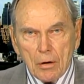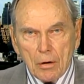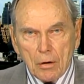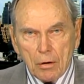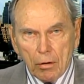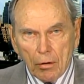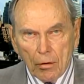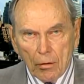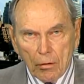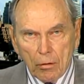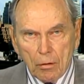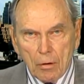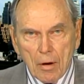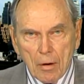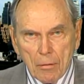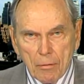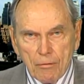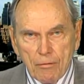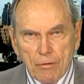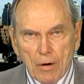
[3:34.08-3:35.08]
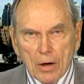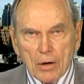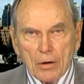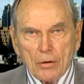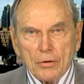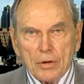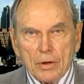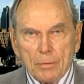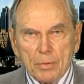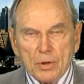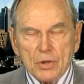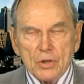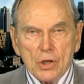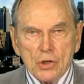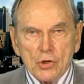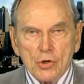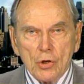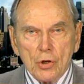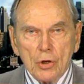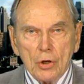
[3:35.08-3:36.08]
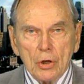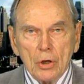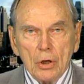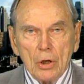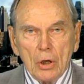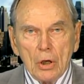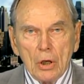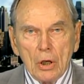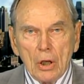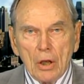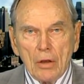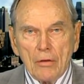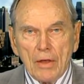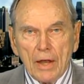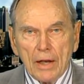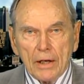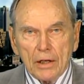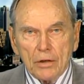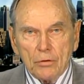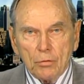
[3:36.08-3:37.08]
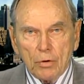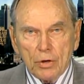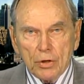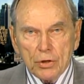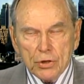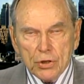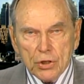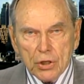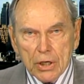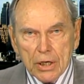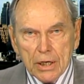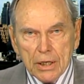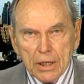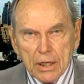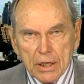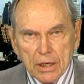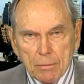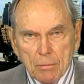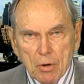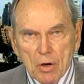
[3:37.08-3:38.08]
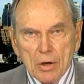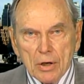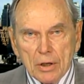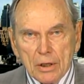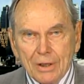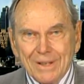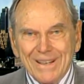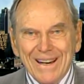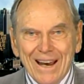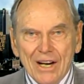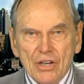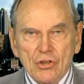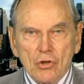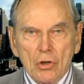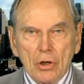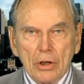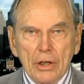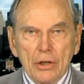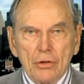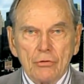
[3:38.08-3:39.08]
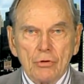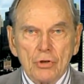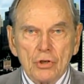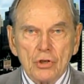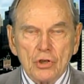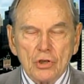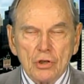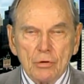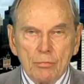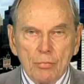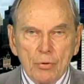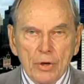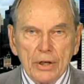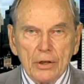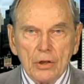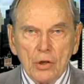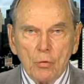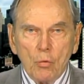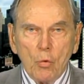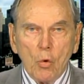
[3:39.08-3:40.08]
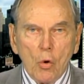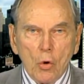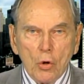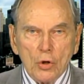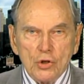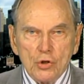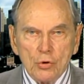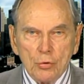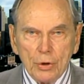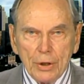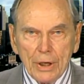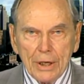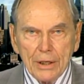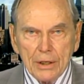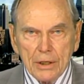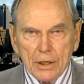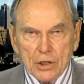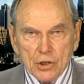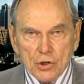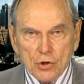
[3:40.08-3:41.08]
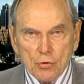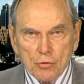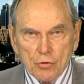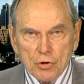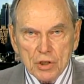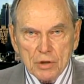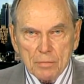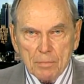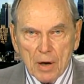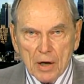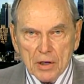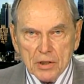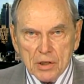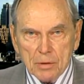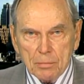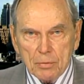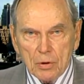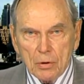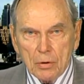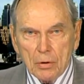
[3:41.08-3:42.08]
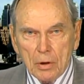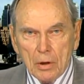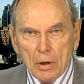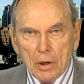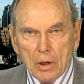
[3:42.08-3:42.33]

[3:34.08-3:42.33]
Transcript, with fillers: uh, followed the position that it was in the American national interest to bring the war to an end as soon as possible